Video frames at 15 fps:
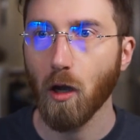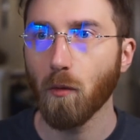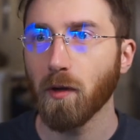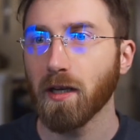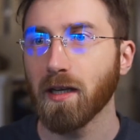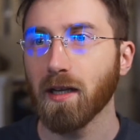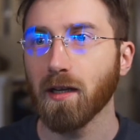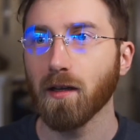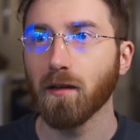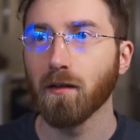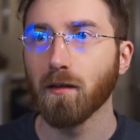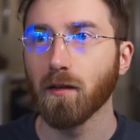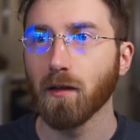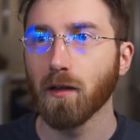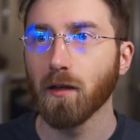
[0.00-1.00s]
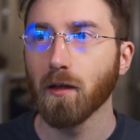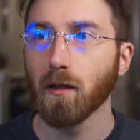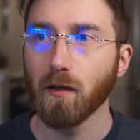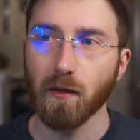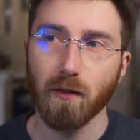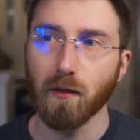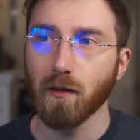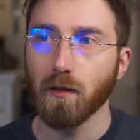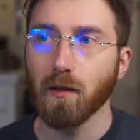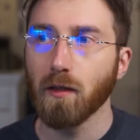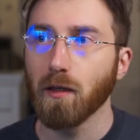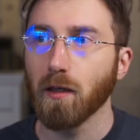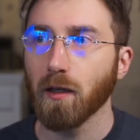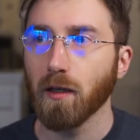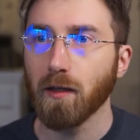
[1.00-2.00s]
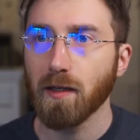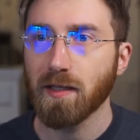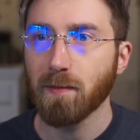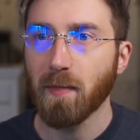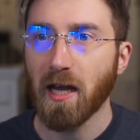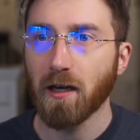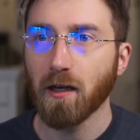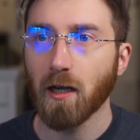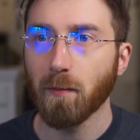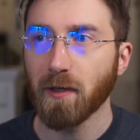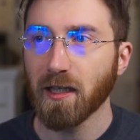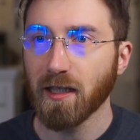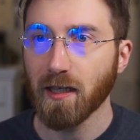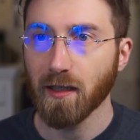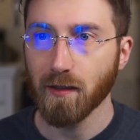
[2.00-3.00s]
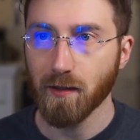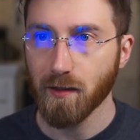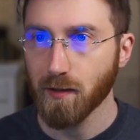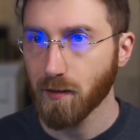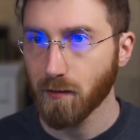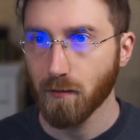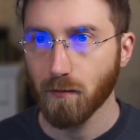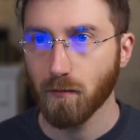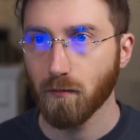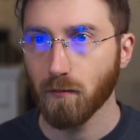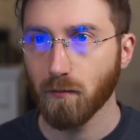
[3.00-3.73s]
Oh, we didn't. It doesn't matter how many kids.